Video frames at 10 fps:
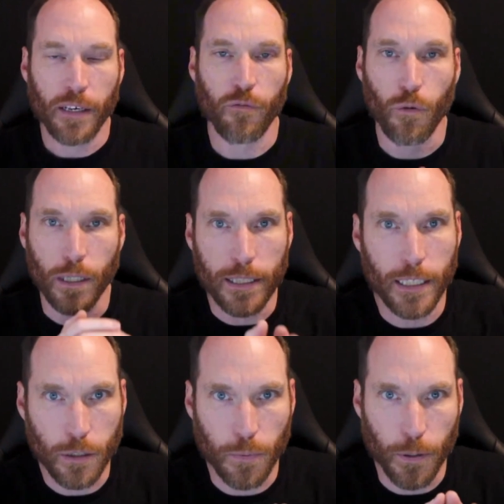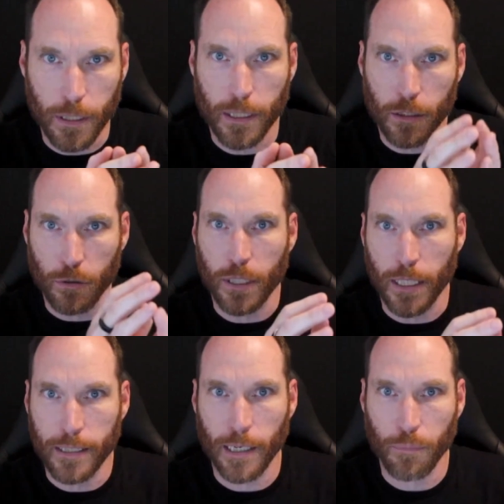If one salesperson is
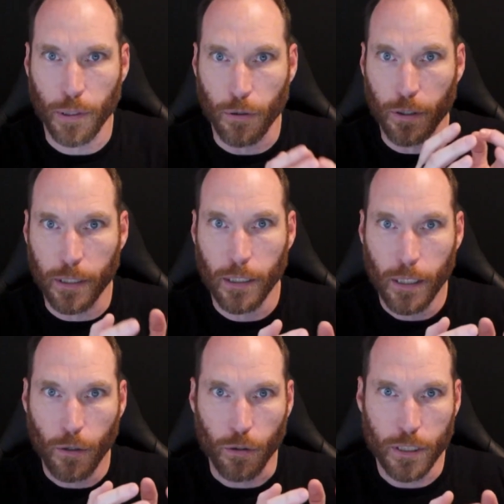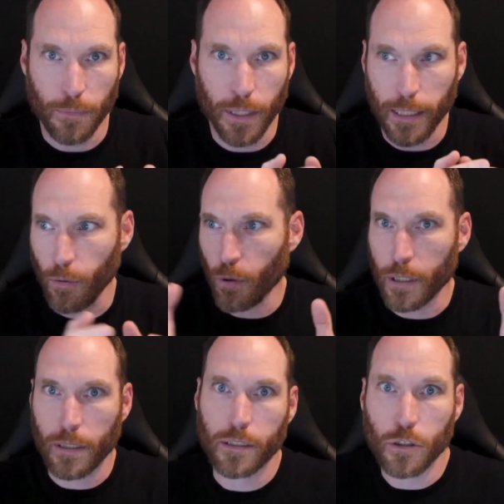using a template or something that
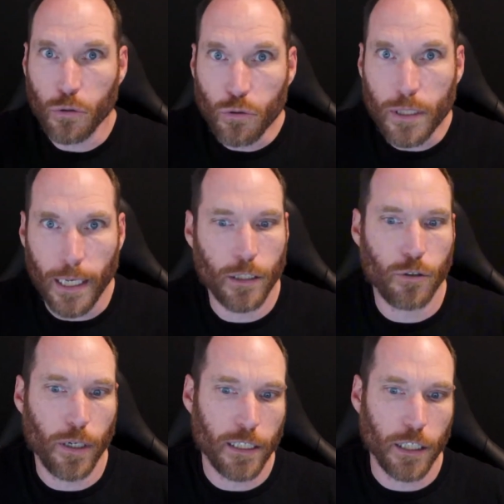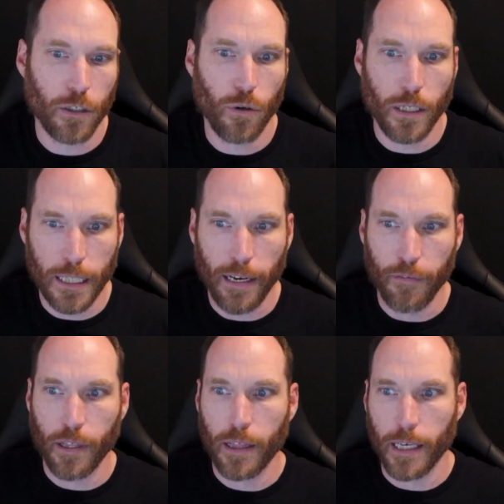works, let's use that strategy across
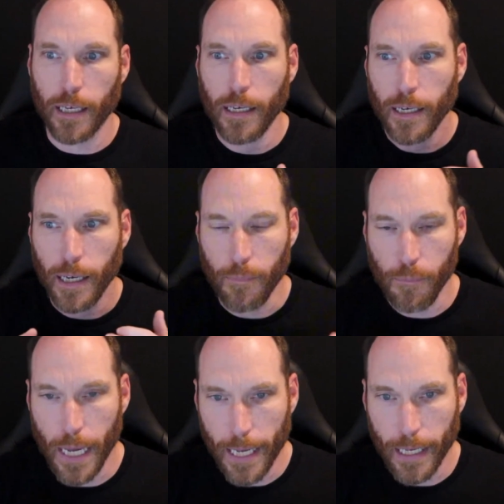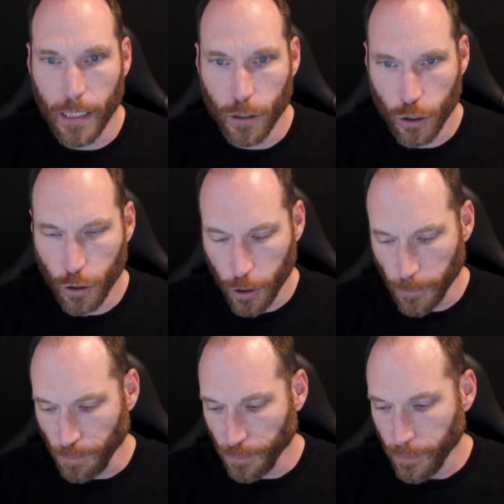everything and making sure